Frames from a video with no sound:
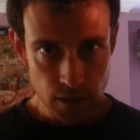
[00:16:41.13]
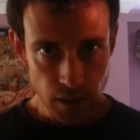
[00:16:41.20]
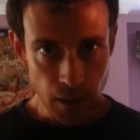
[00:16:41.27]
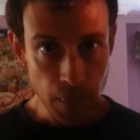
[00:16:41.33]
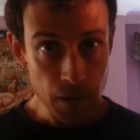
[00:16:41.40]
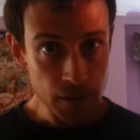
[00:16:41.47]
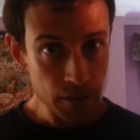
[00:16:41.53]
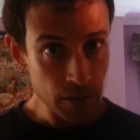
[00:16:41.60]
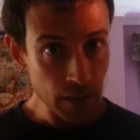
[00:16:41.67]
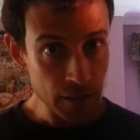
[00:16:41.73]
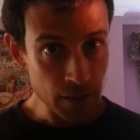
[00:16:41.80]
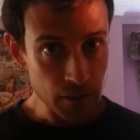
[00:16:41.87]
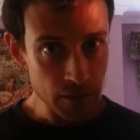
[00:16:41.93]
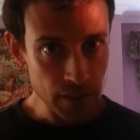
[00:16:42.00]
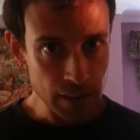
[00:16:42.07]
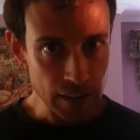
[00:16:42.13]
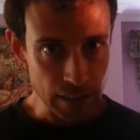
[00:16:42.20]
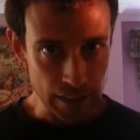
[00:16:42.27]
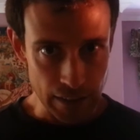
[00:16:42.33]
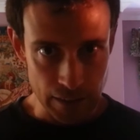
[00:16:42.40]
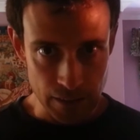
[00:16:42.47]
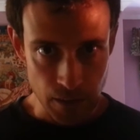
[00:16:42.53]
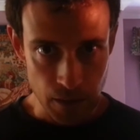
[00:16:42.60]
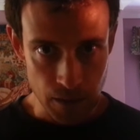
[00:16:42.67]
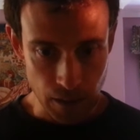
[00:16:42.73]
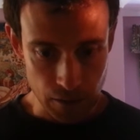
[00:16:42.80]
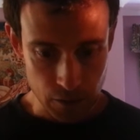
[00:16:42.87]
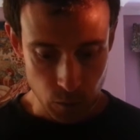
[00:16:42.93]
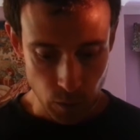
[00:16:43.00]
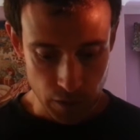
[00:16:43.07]
And this leads us neatly into the
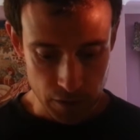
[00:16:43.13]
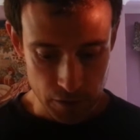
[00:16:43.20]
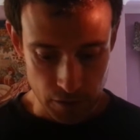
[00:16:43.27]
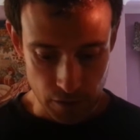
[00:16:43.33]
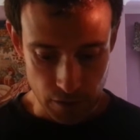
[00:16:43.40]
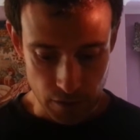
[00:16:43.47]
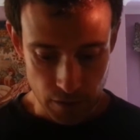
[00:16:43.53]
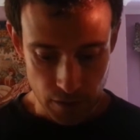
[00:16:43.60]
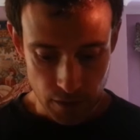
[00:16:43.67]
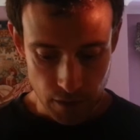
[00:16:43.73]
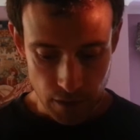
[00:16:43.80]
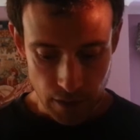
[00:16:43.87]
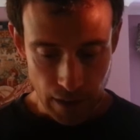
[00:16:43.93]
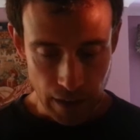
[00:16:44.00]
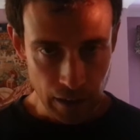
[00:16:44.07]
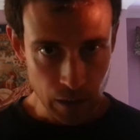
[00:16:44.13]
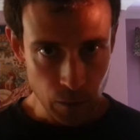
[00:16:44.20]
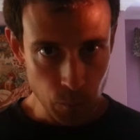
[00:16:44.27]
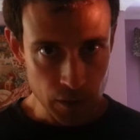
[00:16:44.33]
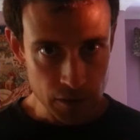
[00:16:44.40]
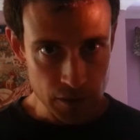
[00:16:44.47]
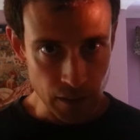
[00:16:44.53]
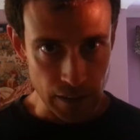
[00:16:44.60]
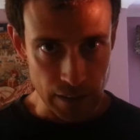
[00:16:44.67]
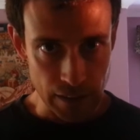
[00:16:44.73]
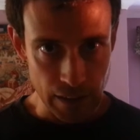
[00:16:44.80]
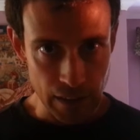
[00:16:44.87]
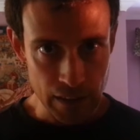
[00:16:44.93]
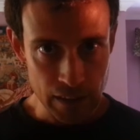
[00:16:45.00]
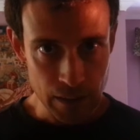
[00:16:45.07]
next question. How can we say,
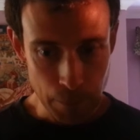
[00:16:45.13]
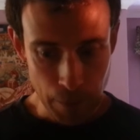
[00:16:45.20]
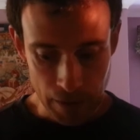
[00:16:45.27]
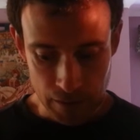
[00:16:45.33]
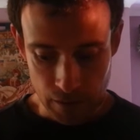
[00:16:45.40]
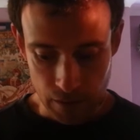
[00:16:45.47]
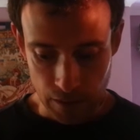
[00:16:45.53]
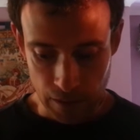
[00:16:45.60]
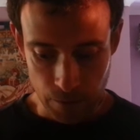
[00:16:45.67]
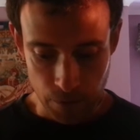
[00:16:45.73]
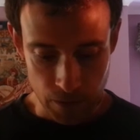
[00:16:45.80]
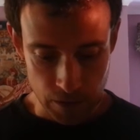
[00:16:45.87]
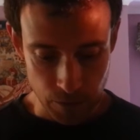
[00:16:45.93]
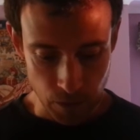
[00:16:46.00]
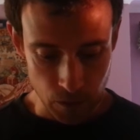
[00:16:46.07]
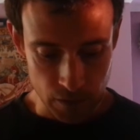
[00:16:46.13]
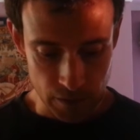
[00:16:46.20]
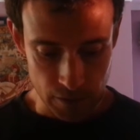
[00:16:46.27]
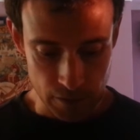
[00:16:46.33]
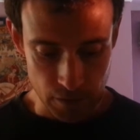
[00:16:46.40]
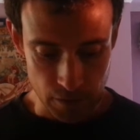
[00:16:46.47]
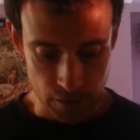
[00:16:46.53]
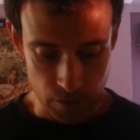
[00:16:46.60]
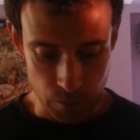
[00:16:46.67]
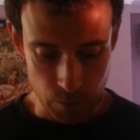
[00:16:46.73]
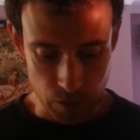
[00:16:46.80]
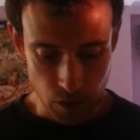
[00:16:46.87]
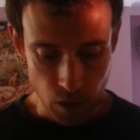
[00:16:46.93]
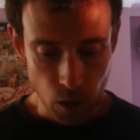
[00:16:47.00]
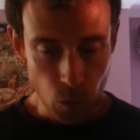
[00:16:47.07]
independently of these voting
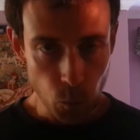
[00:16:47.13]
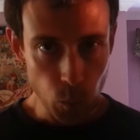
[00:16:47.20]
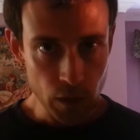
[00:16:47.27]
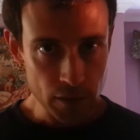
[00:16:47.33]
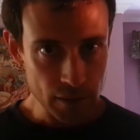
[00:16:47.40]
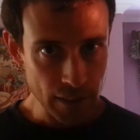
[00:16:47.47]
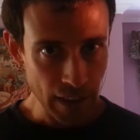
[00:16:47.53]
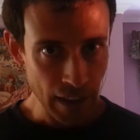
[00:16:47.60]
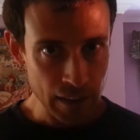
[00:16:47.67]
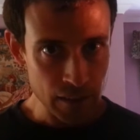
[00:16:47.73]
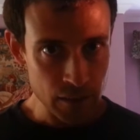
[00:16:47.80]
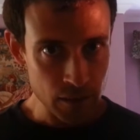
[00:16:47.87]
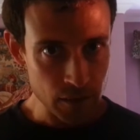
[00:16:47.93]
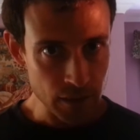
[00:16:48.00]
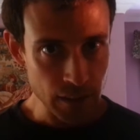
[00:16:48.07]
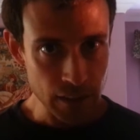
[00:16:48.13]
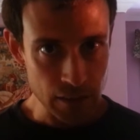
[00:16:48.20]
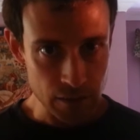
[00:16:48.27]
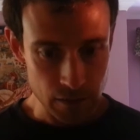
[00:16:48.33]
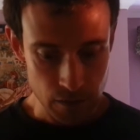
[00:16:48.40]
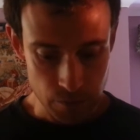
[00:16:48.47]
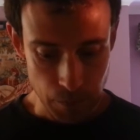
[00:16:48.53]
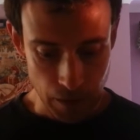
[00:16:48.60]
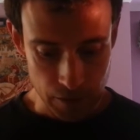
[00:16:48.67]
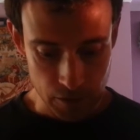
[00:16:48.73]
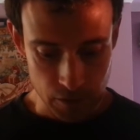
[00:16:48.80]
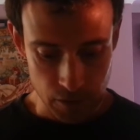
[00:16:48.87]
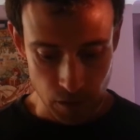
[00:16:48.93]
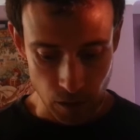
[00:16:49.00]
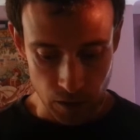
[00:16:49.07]
systems, which candidate is the best
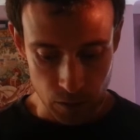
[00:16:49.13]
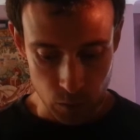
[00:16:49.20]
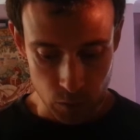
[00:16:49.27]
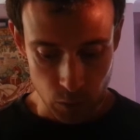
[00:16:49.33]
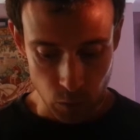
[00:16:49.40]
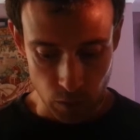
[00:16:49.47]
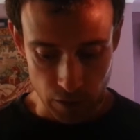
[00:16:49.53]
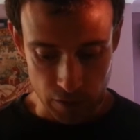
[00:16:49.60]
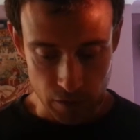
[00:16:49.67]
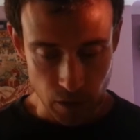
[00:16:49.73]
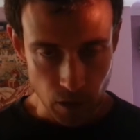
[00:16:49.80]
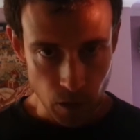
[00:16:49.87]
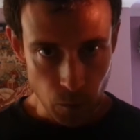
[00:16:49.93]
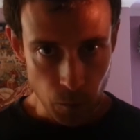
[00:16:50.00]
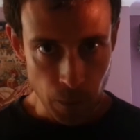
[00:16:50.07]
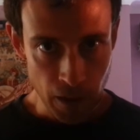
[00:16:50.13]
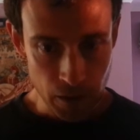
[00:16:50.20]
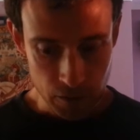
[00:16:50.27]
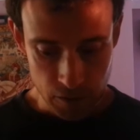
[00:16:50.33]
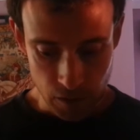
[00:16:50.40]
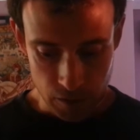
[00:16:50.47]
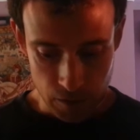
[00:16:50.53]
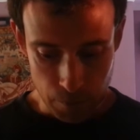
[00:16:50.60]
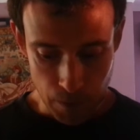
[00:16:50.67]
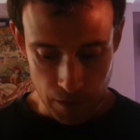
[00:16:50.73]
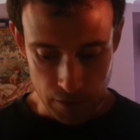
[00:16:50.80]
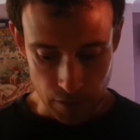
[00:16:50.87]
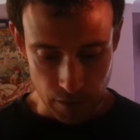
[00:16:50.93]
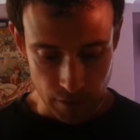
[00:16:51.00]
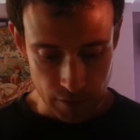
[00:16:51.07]
societal choice? Without such a
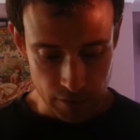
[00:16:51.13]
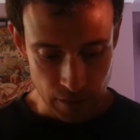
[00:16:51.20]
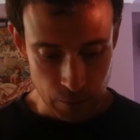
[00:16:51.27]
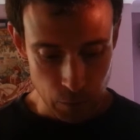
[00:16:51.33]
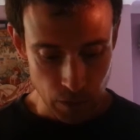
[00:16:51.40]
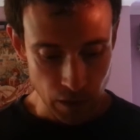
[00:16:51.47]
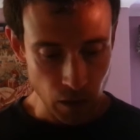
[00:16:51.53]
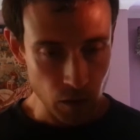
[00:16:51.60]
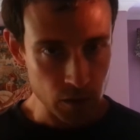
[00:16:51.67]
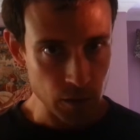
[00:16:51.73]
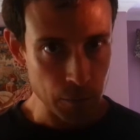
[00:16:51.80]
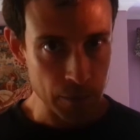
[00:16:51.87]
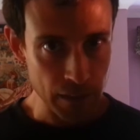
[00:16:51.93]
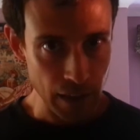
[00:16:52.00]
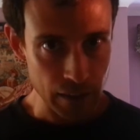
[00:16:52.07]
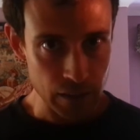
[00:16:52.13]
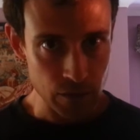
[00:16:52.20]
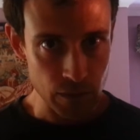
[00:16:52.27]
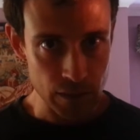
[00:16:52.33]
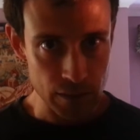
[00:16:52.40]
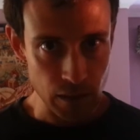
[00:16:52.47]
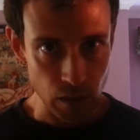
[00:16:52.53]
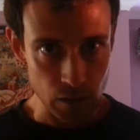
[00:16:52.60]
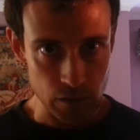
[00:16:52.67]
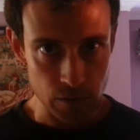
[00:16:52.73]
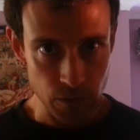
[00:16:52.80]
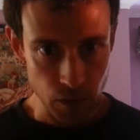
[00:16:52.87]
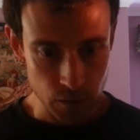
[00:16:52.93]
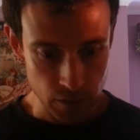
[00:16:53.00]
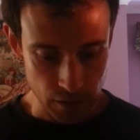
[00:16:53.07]
measure, it seems we can't objectively judge
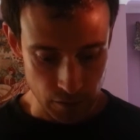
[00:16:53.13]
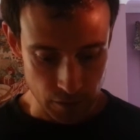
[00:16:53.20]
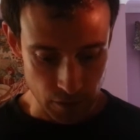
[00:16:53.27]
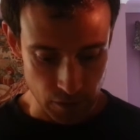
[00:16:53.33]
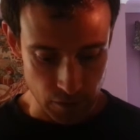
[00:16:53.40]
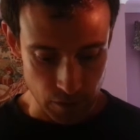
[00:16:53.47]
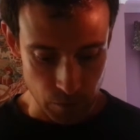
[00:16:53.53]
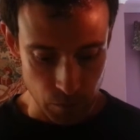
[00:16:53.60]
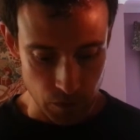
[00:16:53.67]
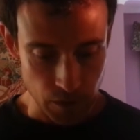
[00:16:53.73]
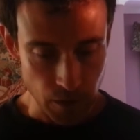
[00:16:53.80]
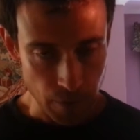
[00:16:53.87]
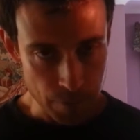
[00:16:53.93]
voting systems.